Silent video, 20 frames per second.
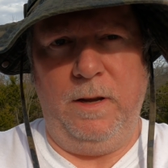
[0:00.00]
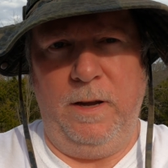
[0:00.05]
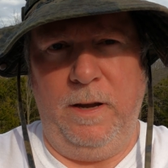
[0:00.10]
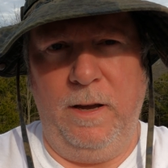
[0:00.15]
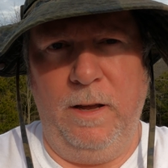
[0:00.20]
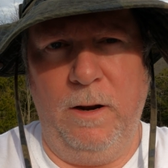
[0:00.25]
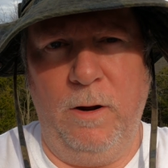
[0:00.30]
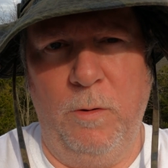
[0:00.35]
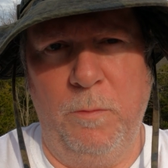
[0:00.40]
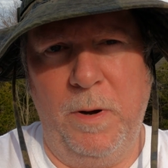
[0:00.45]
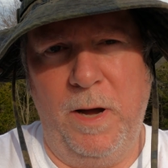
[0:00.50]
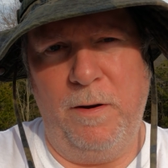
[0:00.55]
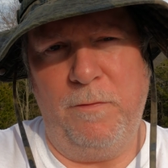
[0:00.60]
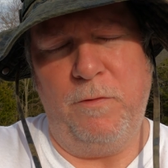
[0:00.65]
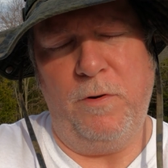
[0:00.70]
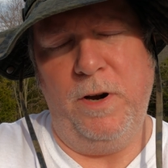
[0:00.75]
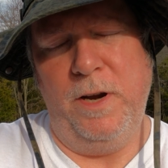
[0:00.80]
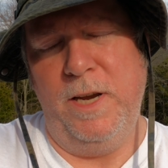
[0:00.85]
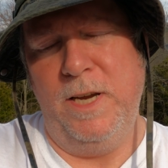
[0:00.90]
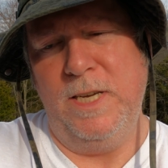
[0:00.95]
Hello my
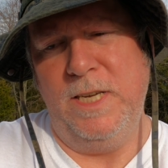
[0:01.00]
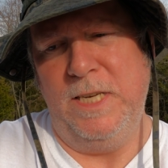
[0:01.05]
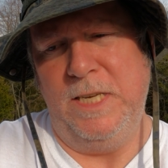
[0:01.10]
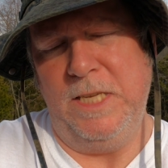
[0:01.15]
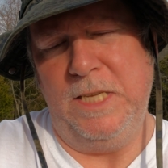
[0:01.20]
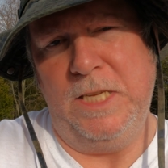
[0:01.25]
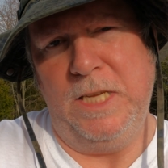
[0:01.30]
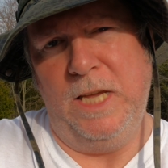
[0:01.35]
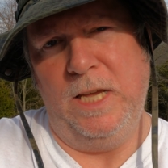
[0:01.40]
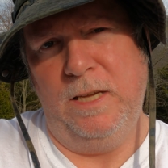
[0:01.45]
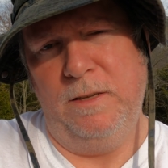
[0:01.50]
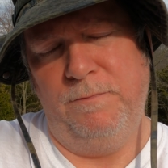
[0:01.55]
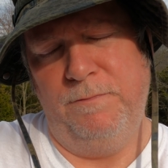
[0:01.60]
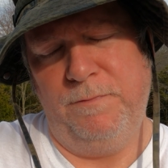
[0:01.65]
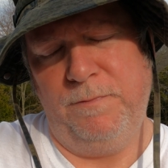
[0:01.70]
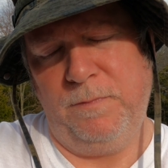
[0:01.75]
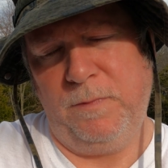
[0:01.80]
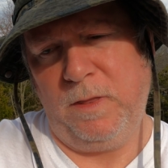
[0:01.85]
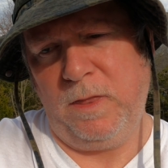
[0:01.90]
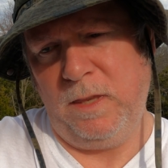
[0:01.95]
friends,
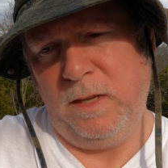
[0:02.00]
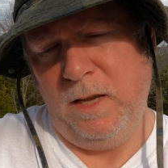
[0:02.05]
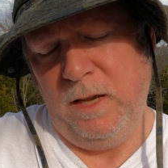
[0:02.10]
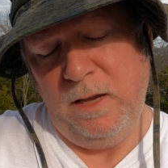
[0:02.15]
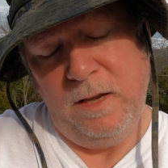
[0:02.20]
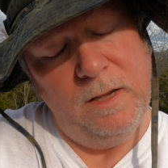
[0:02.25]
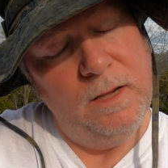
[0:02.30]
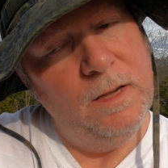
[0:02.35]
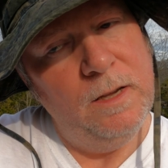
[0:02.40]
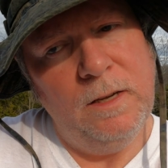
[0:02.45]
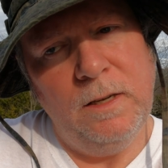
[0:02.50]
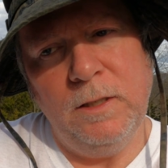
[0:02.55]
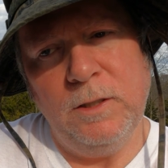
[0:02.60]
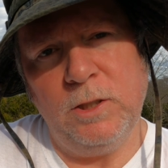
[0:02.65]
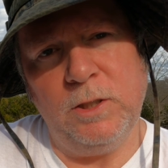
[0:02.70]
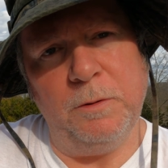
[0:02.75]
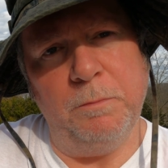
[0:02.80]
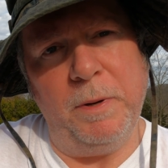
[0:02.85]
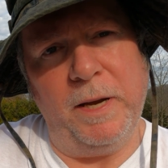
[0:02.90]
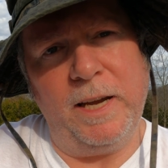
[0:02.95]

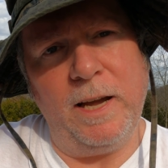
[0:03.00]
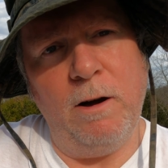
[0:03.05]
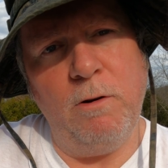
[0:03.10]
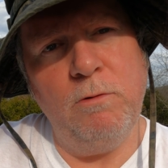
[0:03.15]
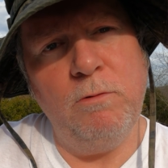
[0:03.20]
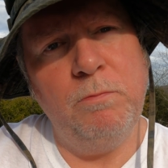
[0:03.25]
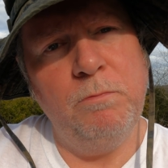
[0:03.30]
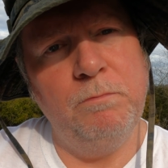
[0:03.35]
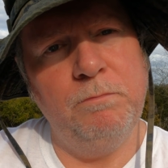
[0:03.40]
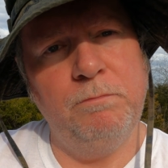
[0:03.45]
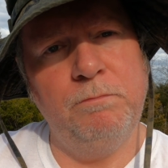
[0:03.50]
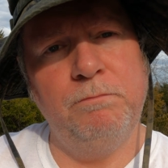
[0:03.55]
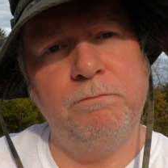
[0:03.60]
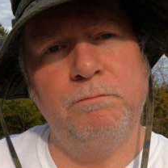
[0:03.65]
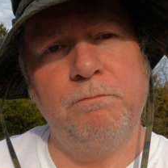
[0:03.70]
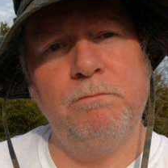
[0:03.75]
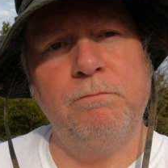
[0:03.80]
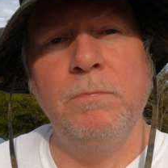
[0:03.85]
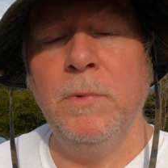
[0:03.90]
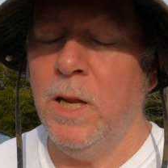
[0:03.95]
it's Big O
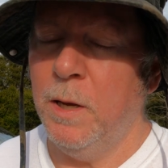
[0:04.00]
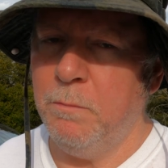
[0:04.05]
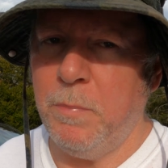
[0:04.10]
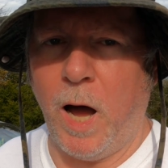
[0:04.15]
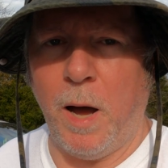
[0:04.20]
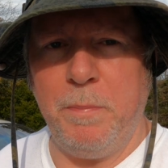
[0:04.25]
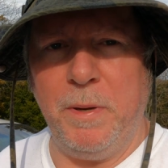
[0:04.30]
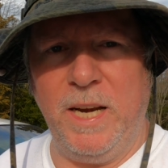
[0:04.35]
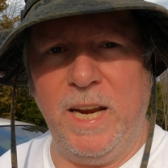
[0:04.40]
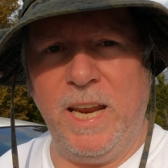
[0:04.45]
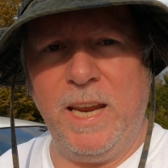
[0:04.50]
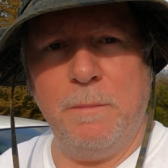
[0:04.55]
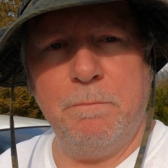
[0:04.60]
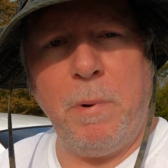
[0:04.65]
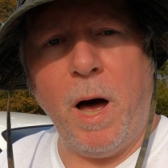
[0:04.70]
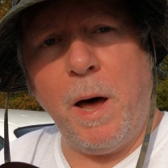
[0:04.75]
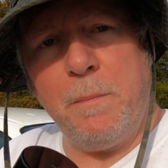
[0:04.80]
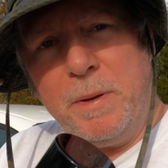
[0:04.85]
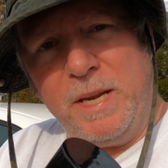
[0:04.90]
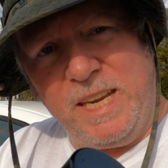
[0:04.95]

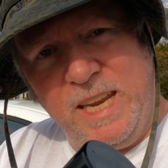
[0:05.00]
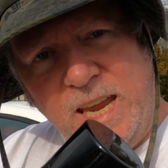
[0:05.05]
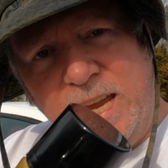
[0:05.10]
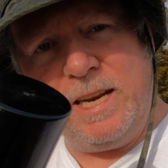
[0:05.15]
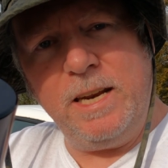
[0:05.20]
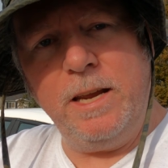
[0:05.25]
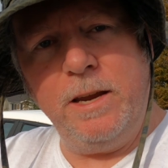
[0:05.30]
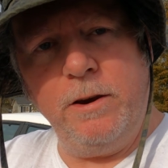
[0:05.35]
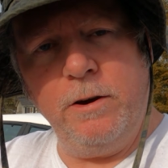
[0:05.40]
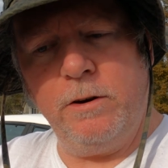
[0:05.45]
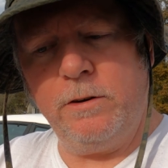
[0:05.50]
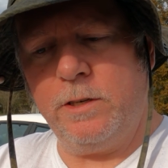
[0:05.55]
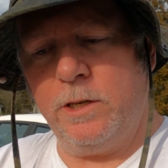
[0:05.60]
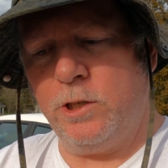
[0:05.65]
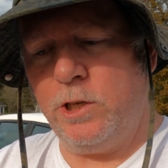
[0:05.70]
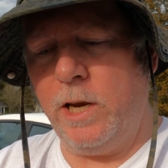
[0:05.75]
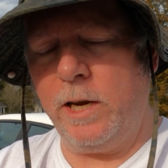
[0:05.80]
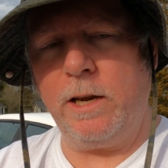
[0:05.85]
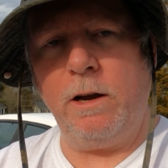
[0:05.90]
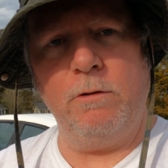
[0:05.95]
popping in here to
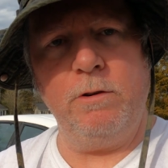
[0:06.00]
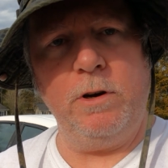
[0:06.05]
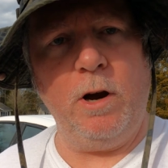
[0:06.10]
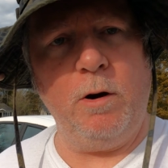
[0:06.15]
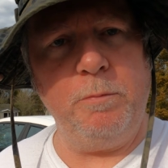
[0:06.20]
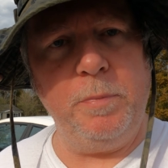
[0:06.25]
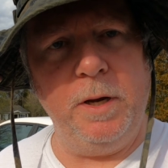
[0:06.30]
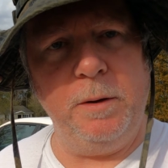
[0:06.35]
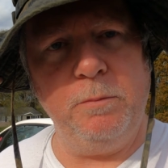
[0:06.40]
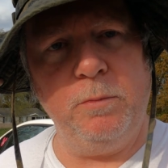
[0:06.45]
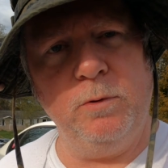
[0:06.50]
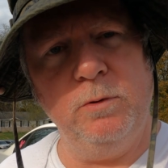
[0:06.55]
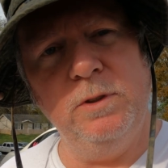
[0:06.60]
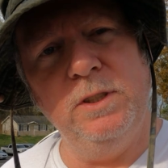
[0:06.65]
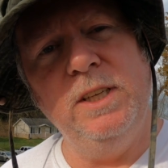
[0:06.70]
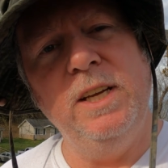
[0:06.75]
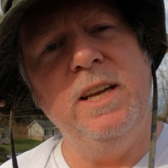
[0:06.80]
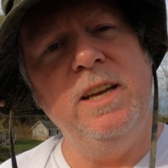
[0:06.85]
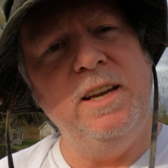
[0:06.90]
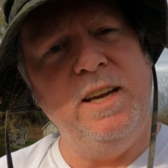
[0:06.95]
check on y'all people
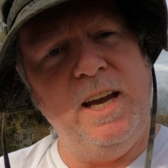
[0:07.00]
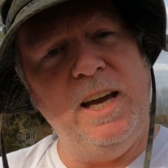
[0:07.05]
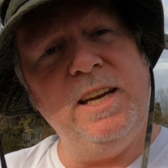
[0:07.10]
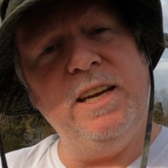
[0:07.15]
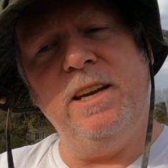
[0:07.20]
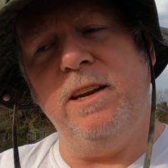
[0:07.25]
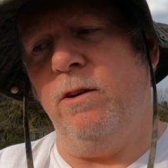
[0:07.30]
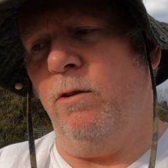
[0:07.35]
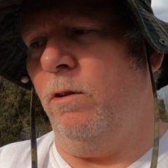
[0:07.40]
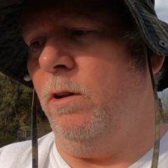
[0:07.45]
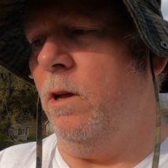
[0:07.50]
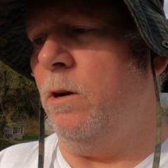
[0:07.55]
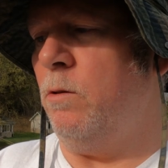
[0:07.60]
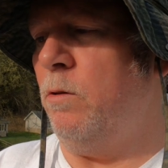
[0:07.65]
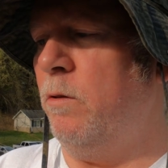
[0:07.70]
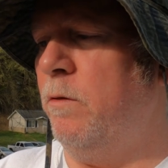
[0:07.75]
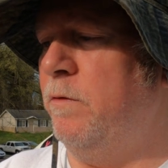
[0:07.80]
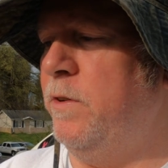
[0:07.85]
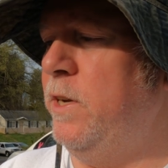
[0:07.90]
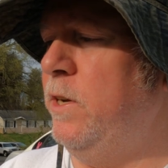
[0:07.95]
and to do a little
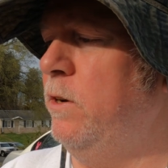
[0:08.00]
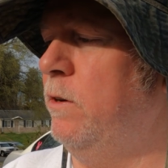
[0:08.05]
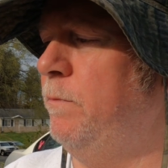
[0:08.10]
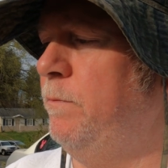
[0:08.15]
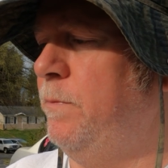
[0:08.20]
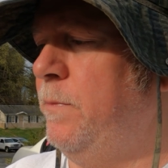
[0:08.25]
review.